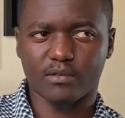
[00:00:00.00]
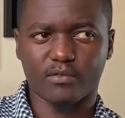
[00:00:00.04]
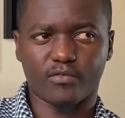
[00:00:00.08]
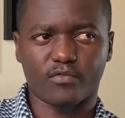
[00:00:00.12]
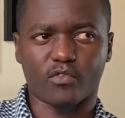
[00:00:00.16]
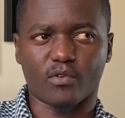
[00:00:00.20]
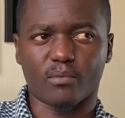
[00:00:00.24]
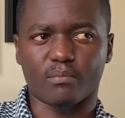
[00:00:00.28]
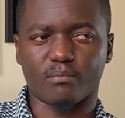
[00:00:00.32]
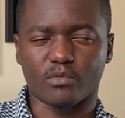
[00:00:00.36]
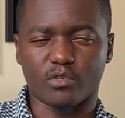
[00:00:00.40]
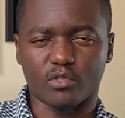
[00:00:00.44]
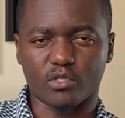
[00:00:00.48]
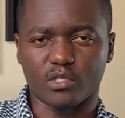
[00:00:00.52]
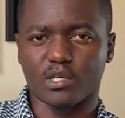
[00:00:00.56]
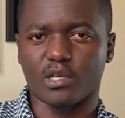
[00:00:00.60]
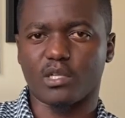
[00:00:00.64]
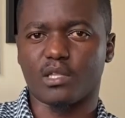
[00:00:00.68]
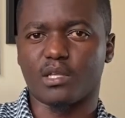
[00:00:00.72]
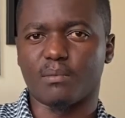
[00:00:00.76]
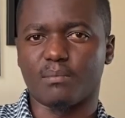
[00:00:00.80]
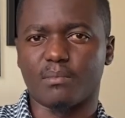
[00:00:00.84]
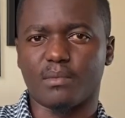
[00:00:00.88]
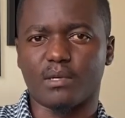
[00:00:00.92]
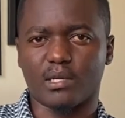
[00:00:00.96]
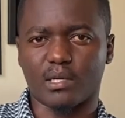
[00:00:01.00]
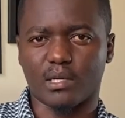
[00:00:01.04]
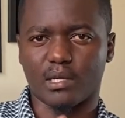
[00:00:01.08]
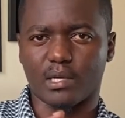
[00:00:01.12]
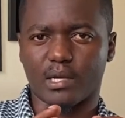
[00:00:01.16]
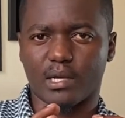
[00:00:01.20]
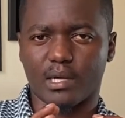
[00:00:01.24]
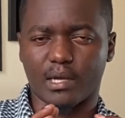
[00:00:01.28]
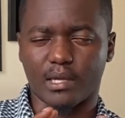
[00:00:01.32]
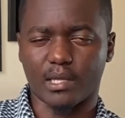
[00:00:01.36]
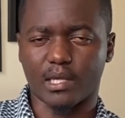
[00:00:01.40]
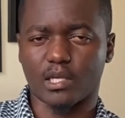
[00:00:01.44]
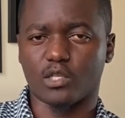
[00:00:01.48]
from using them
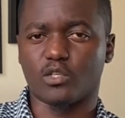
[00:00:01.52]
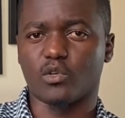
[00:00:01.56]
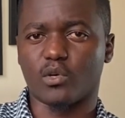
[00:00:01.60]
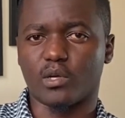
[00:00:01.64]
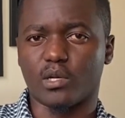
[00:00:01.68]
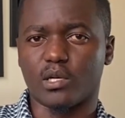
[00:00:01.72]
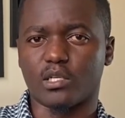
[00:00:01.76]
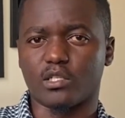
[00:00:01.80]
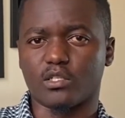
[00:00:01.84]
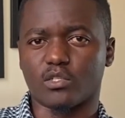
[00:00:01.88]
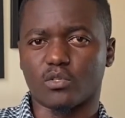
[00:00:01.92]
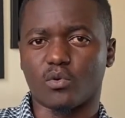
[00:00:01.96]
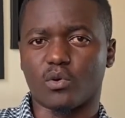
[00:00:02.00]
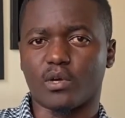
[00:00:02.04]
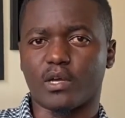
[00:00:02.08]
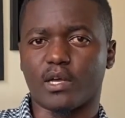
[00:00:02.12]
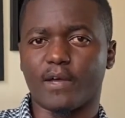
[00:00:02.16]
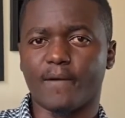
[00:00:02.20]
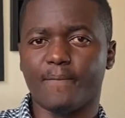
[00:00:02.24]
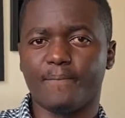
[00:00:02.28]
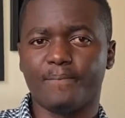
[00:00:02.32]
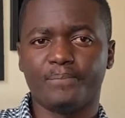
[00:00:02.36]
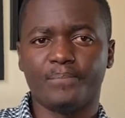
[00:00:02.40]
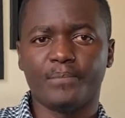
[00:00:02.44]
in the toilets, okay?